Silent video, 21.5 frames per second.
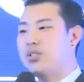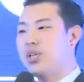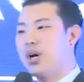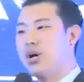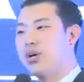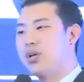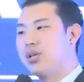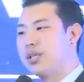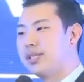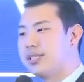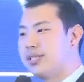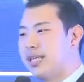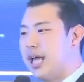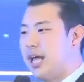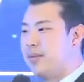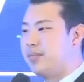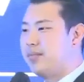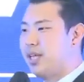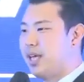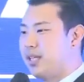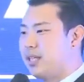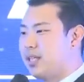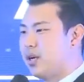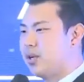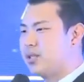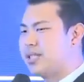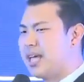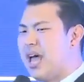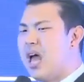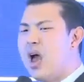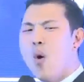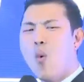tell you the same thing. They'll
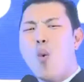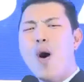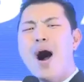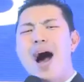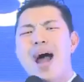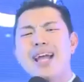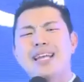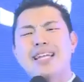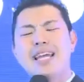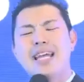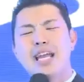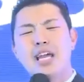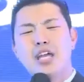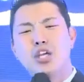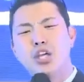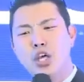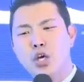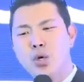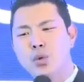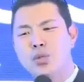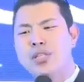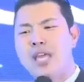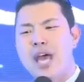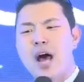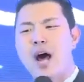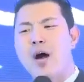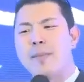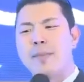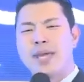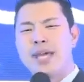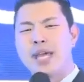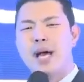say, why didn't you
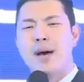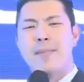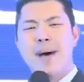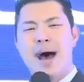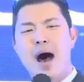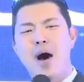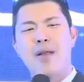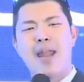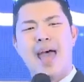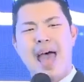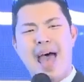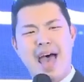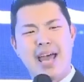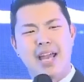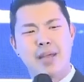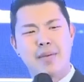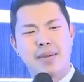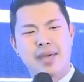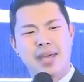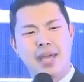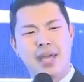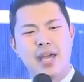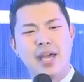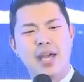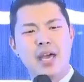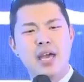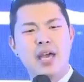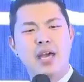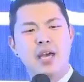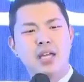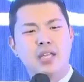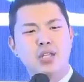tell me about Atomy
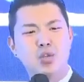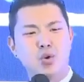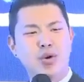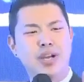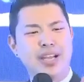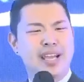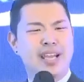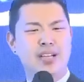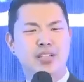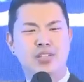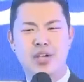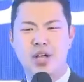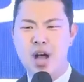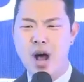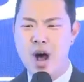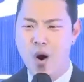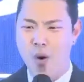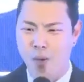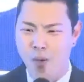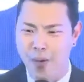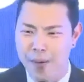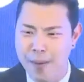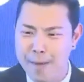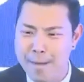3 years ago?